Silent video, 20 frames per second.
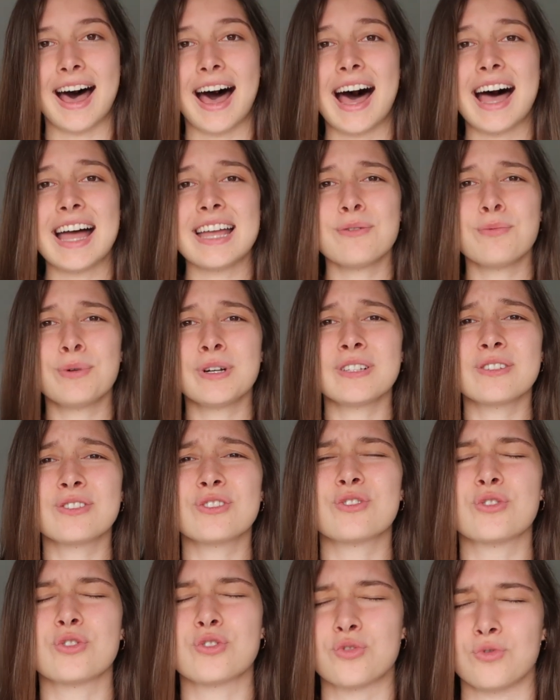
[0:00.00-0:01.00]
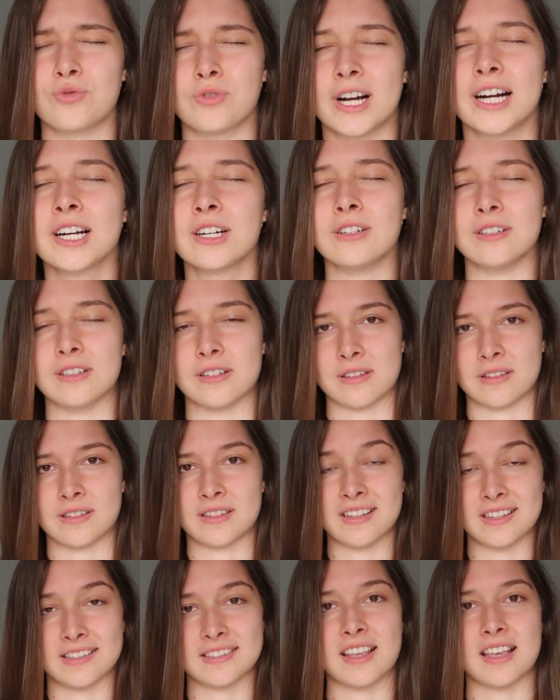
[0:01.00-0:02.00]
I will struggle
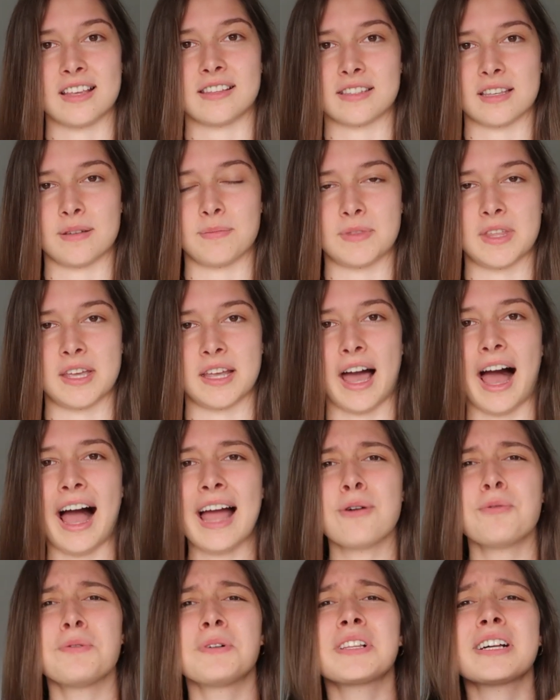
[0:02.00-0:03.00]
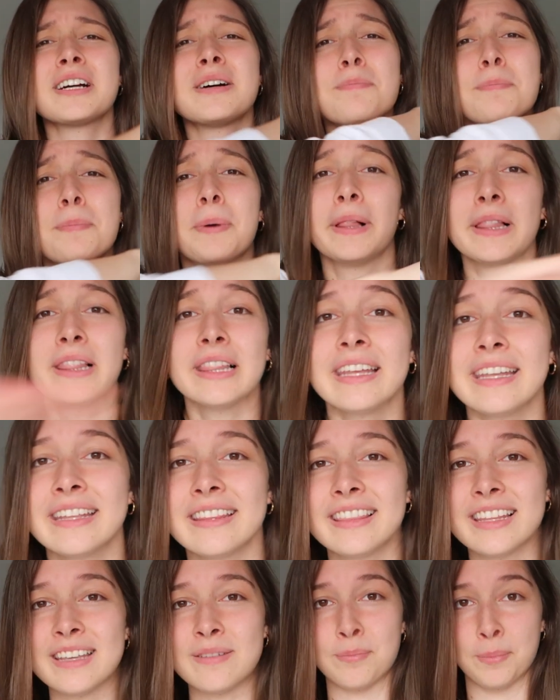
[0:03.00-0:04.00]
to say something. I will
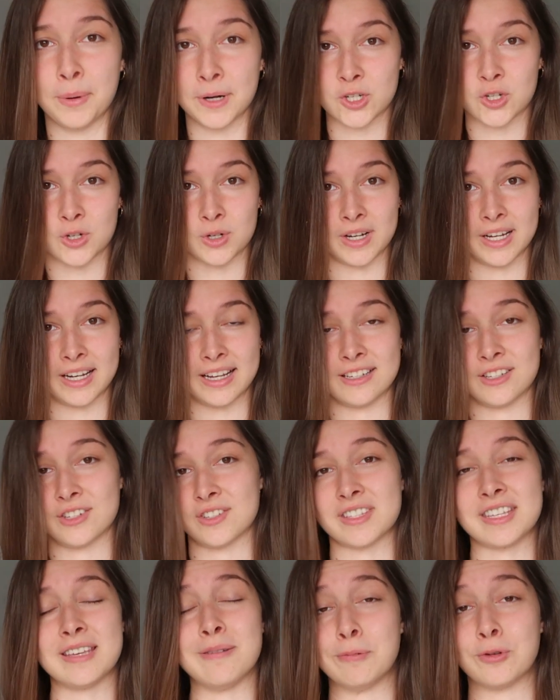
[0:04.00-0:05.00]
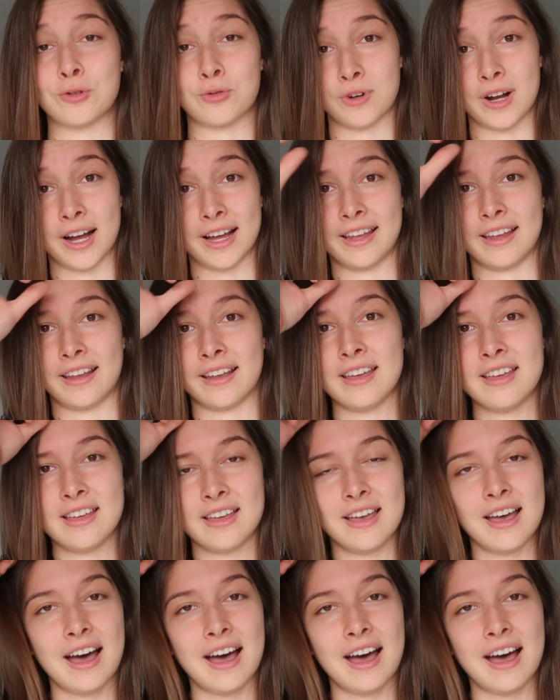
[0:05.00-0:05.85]
completely butcher it and just keep trying.